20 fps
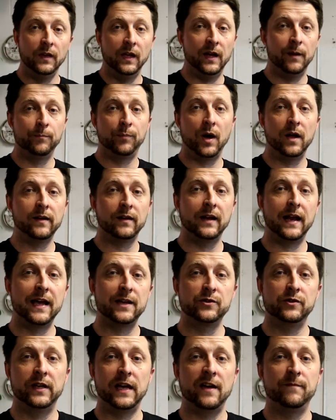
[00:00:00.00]
And I'm probably going to
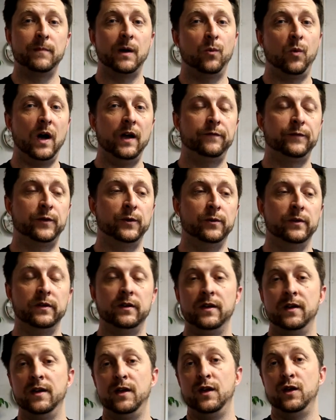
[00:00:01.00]
actually have my wife do it.
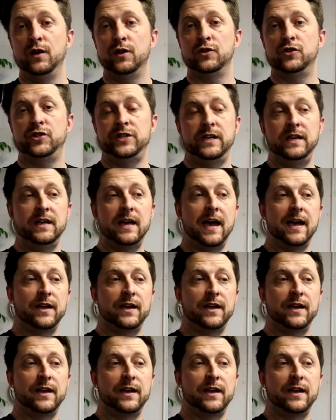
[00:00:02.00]
She